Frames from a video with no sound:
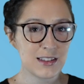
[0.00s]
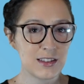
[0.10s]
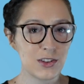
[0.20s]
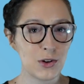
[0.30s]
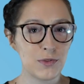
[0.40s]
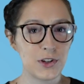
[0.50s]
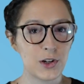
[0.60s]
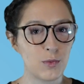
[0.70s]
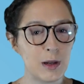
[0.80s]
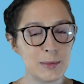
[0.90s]
SEO for
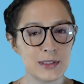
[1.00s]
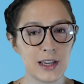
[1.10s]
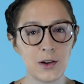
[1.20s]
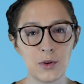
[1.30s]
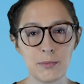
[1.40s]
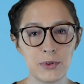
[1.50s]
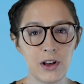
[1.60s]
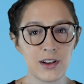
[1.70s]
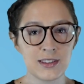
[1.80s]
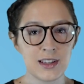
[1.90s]
your website or
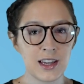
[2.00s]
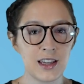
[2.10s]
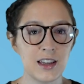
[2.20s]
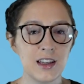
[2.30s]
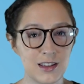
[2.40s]
blog site,